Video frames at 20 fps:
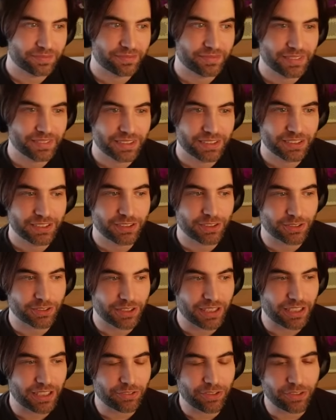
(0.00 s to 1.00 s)
So
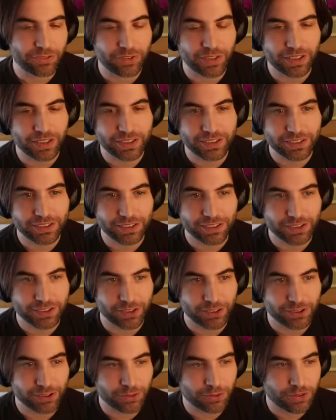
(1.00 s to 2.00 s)
yeah, Rafa is
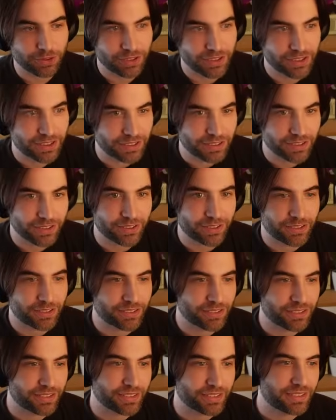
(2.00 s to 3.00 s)
also working
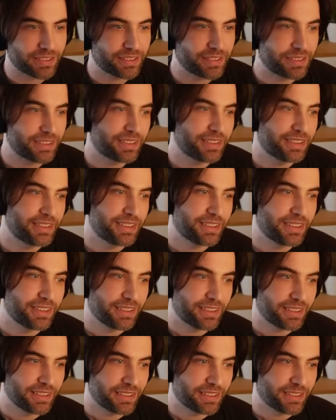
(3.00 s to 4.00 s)
on
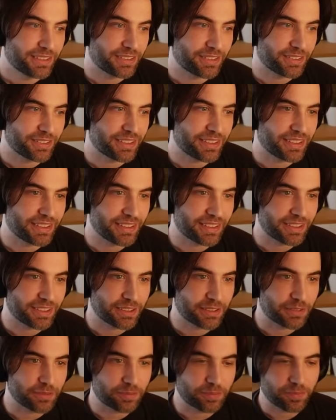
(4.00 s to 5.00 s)

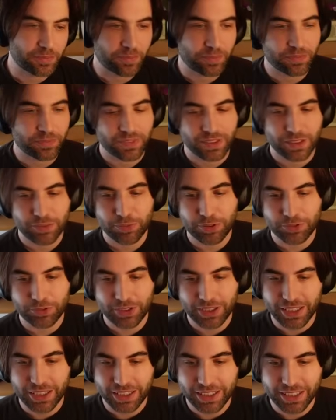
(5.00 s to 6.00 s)
the
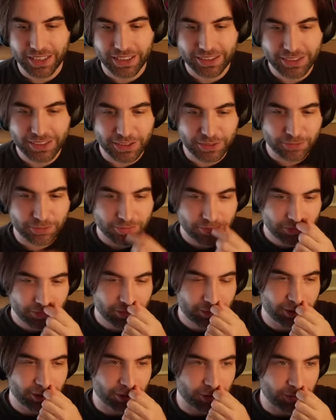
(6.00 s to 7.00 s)
PVKK team.
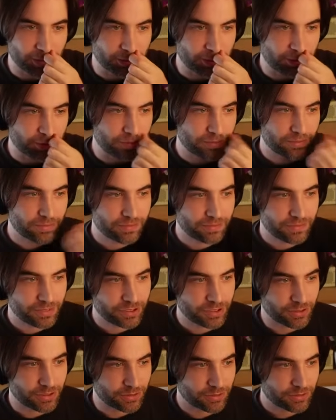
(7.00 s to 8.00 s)
So
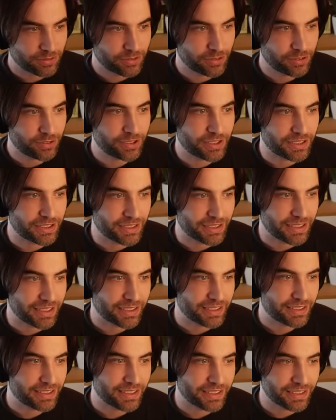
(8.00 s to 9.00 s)
you see,
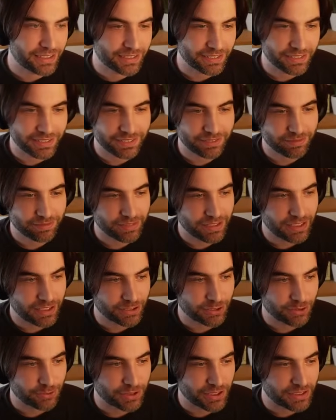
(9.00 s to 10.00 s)
like they are
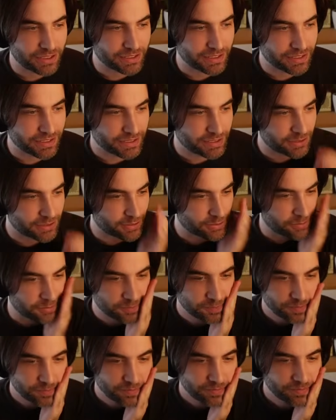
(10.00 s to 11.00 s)
so talented. So
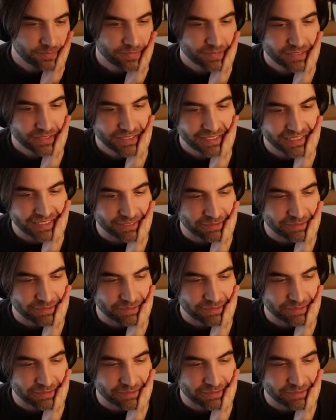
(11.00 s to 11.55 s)
yeah,